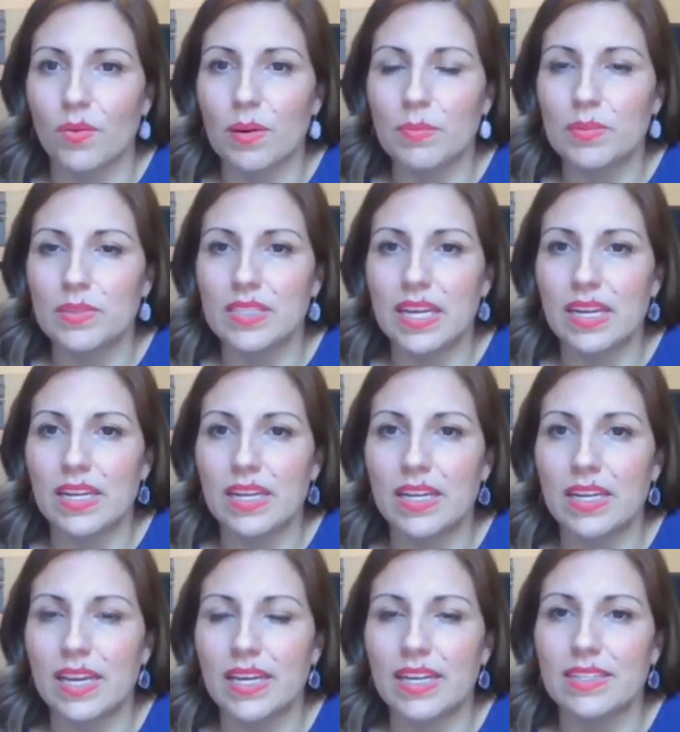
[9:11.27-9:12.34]
are
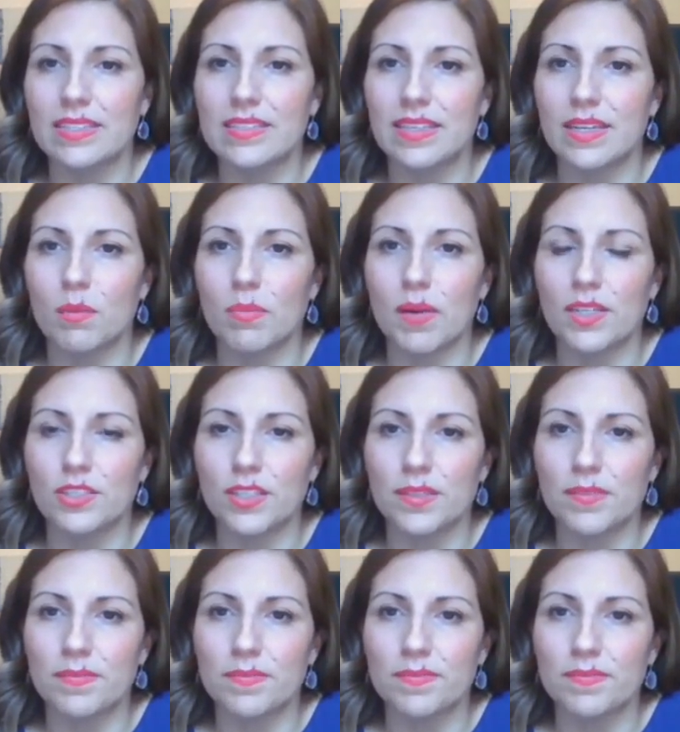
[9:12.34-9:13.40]
represented in a city budget.